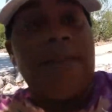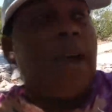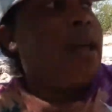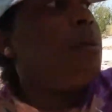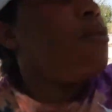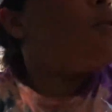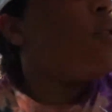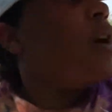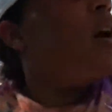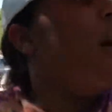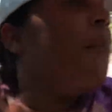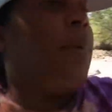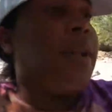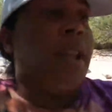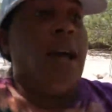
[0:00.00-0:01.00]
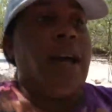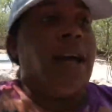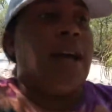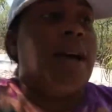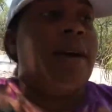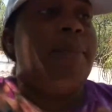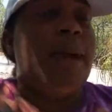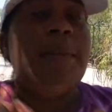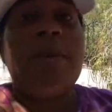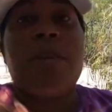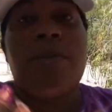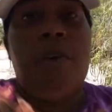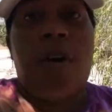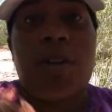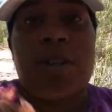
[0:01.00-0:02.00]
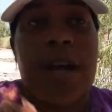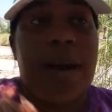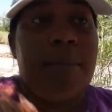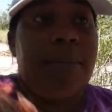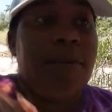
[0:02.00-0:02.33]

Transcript: animals. But like maybe in the fall time.